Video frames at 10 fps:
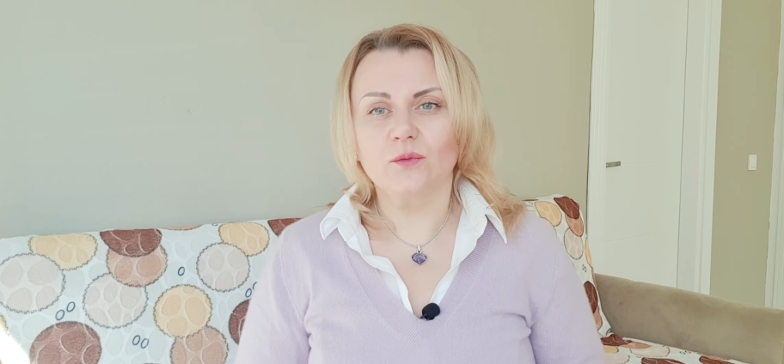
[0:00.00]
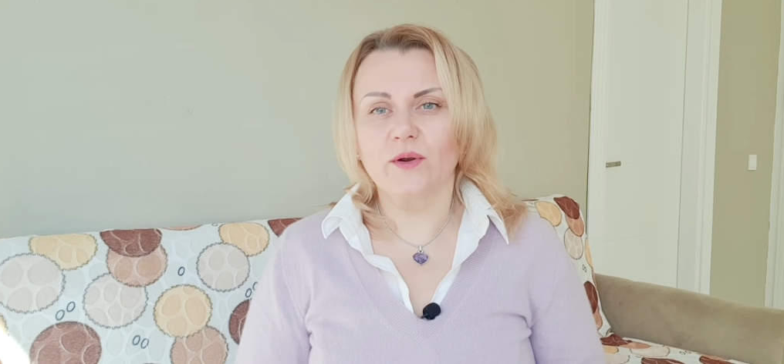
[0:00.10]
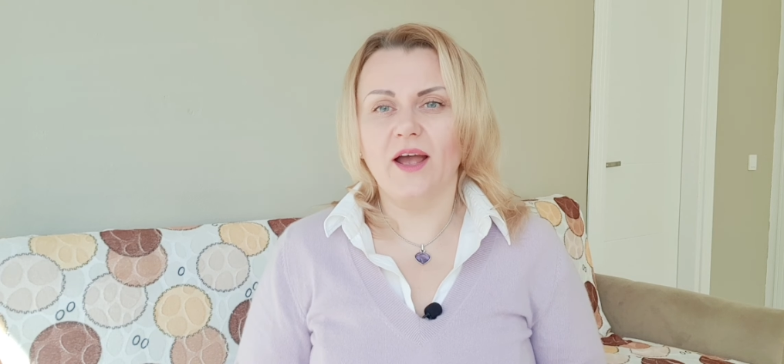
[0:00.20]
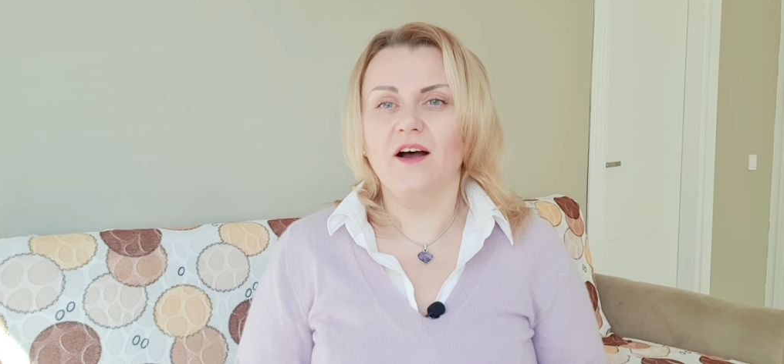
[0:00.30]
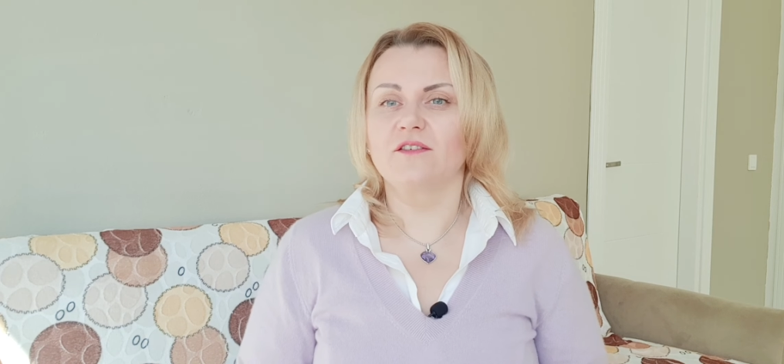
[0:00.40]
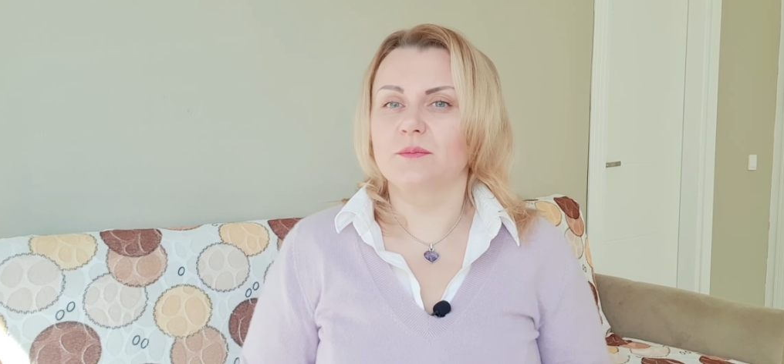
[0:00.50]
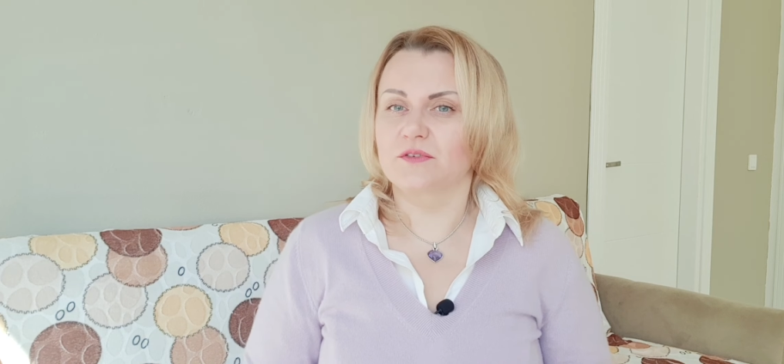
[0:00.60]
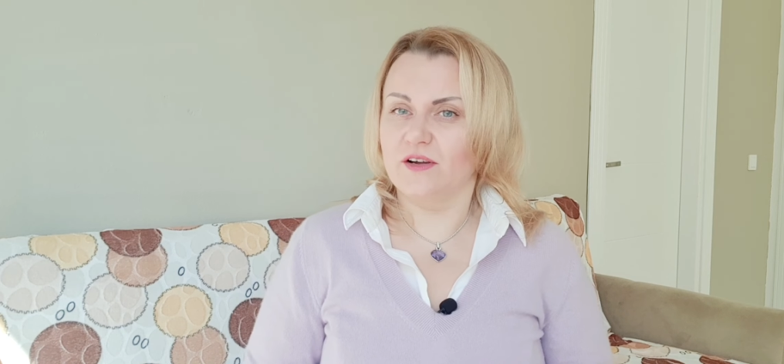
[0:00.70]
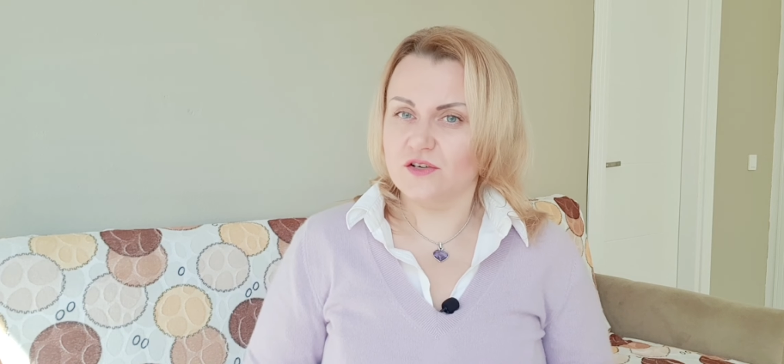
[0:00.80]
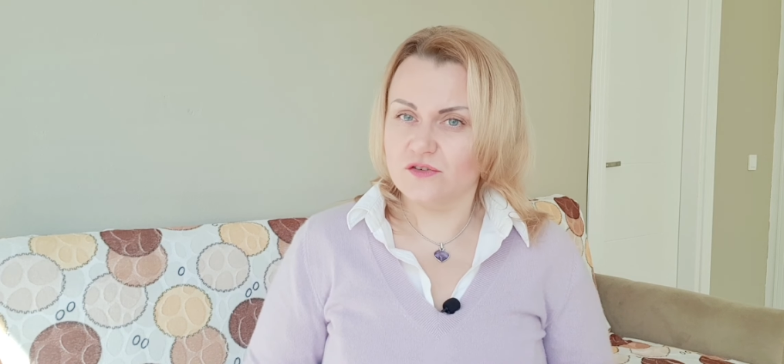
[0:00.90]
We have a
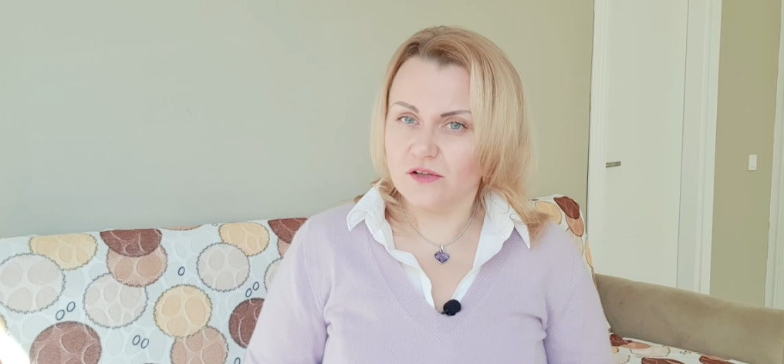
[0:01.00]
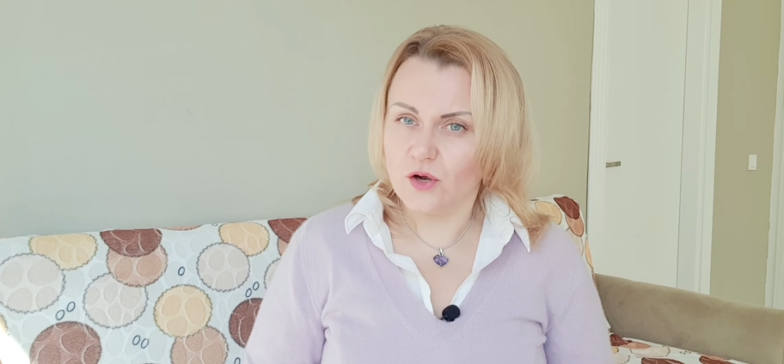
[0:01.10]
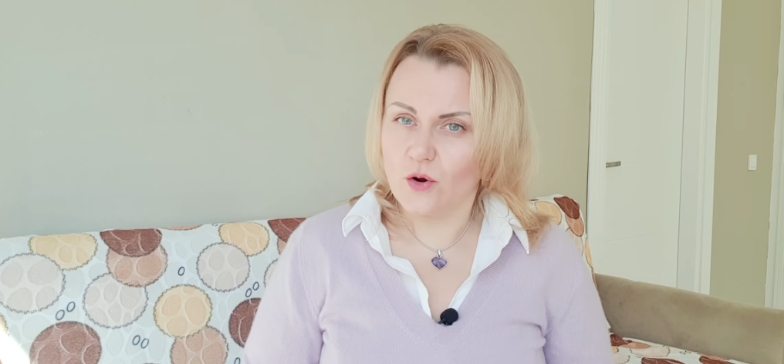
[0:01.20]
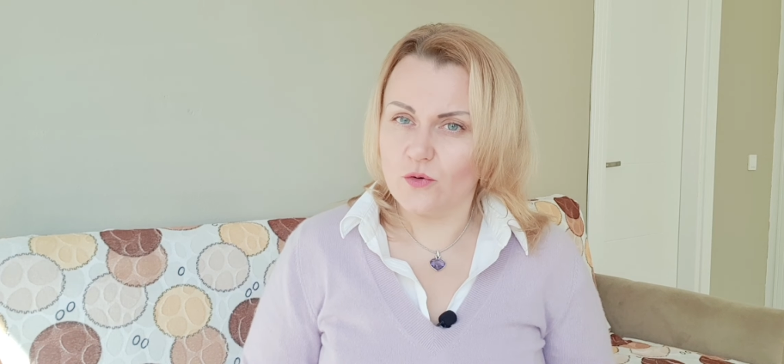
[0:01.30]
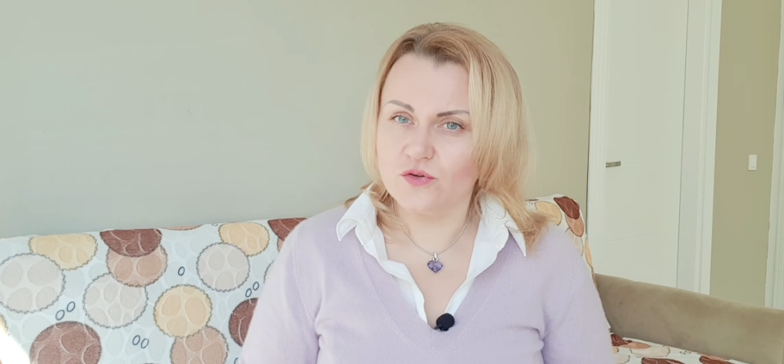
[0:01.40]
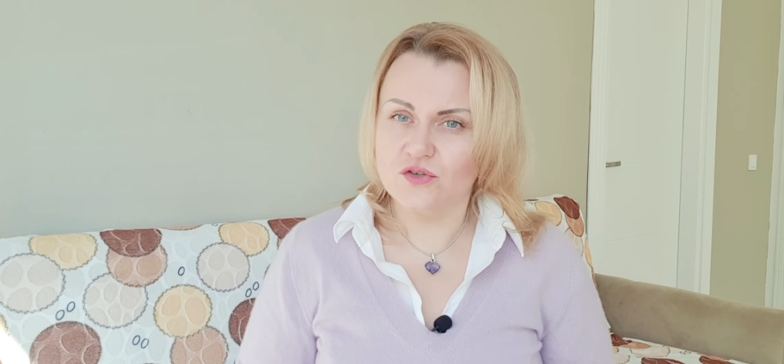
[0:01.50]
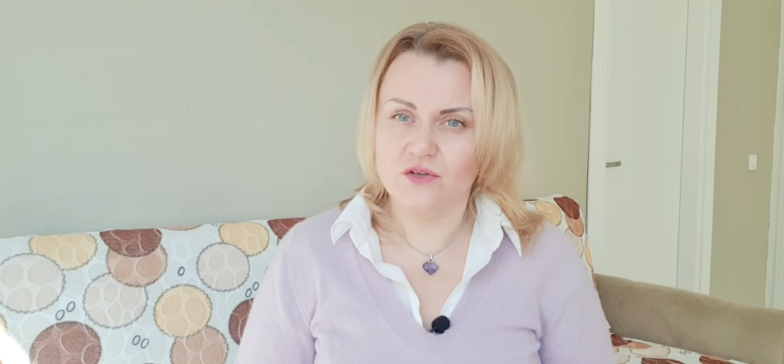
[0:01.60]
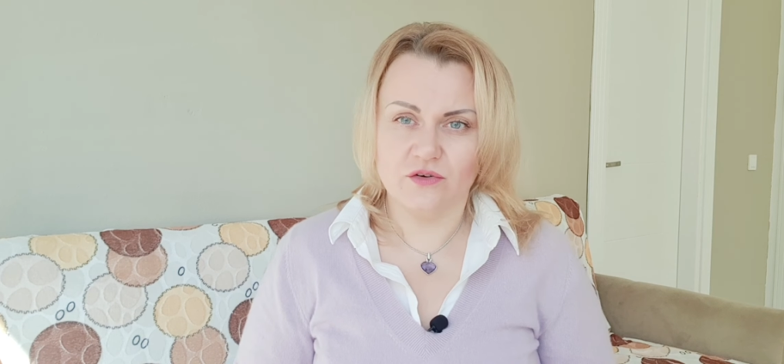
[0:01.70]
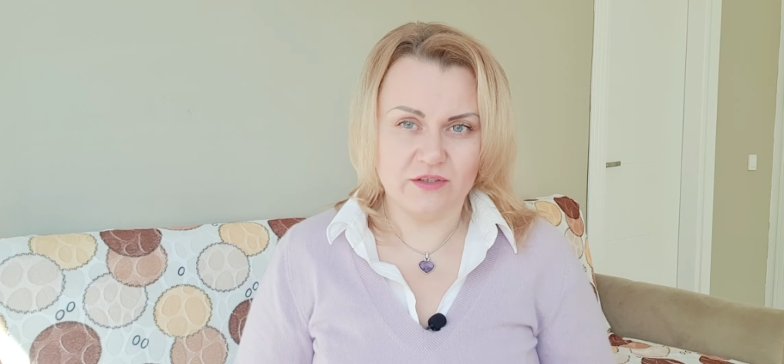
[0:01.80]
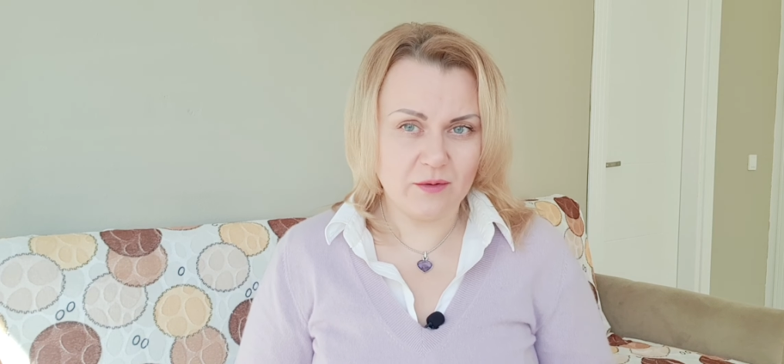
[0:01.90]
professional coach,
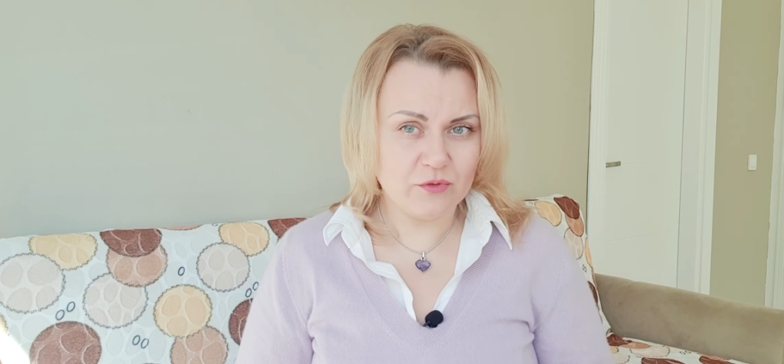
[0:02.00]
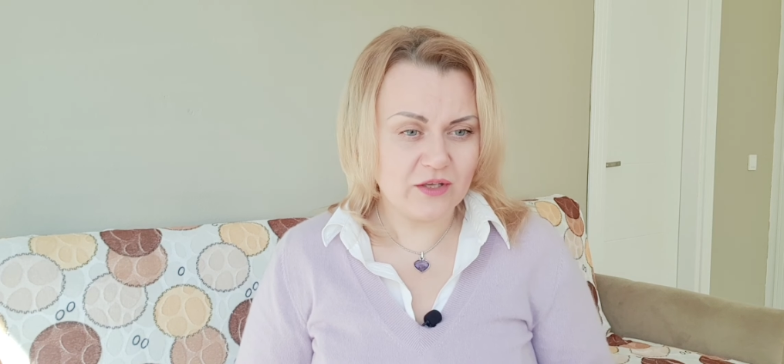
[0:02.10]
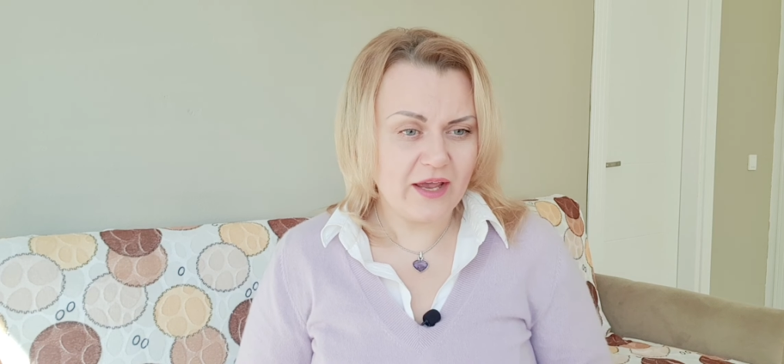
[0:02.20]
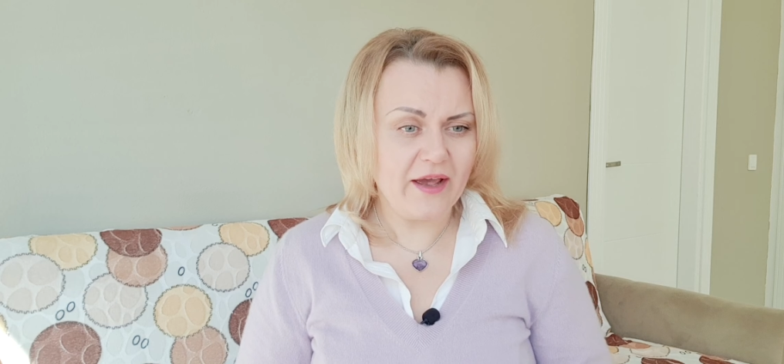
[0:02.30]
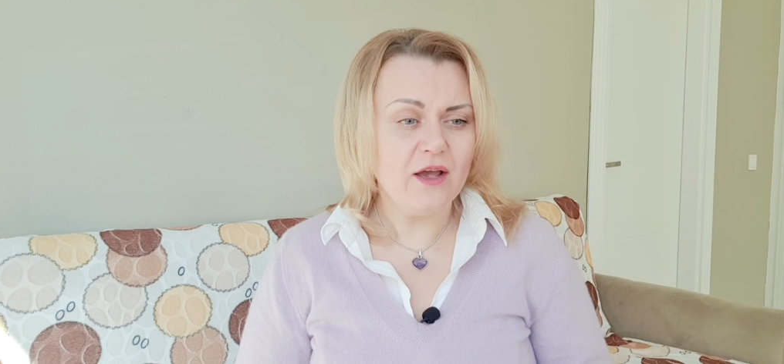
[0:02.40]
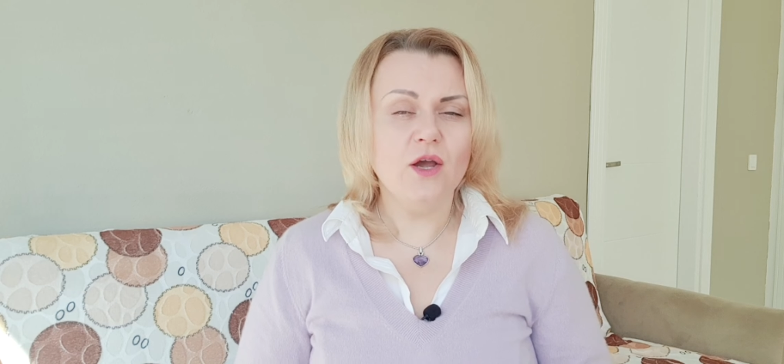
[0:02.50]
Irina Bonet.